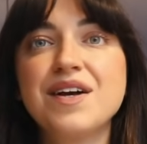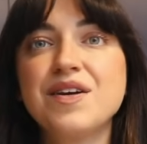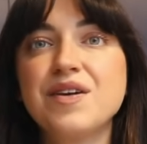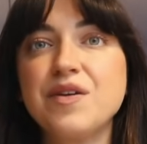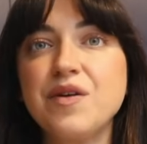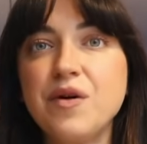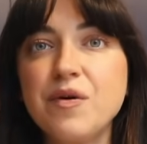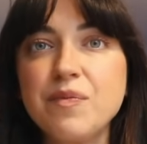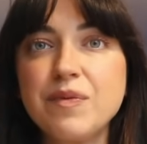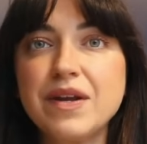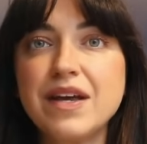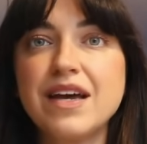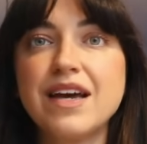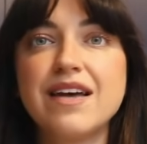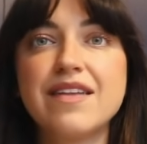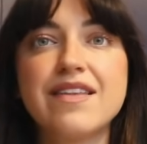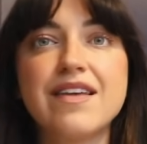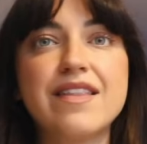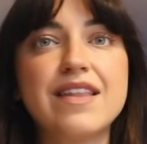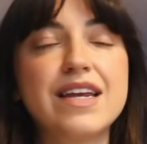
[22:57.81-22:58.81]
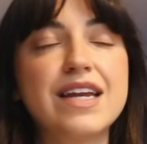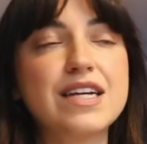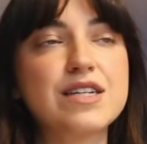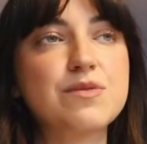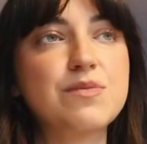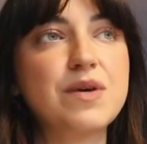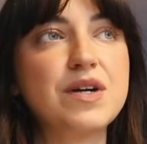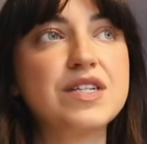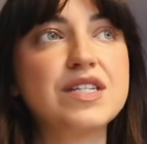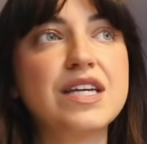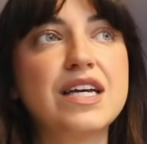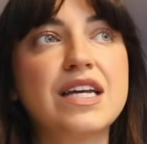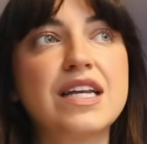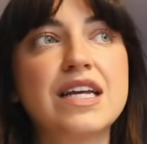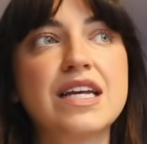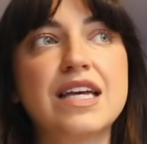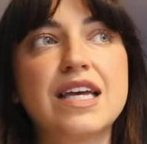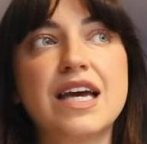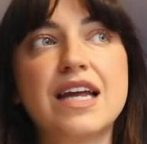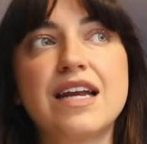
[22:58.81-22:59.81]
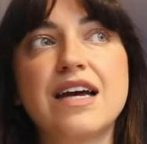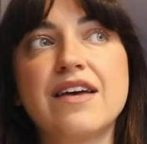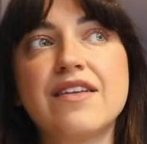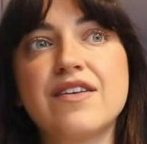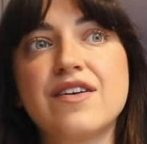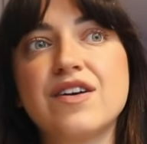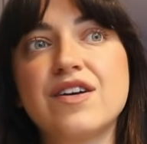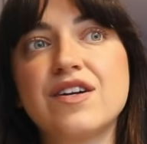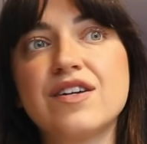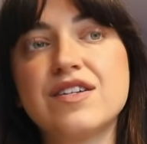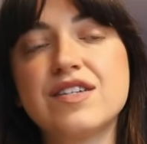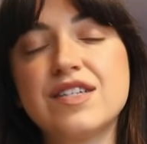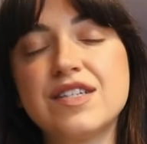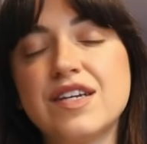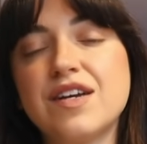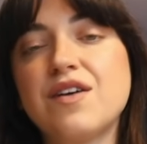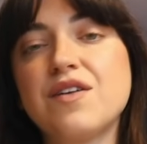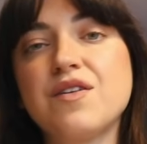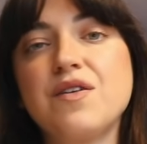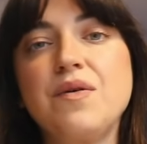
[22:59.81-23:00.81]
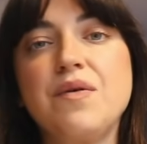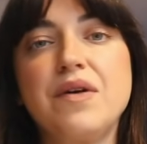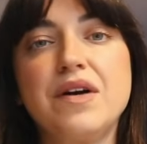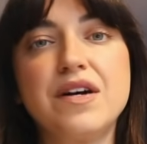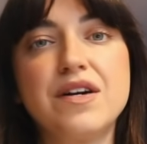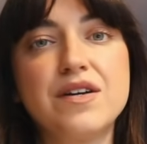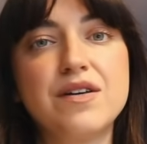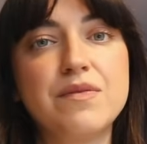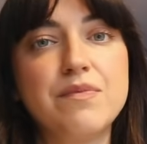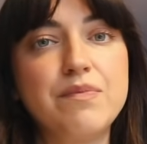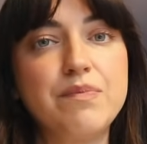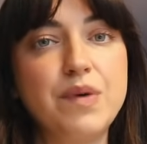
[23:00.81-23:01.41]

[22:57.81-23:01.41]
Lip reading: you open it and then the next person can either steal your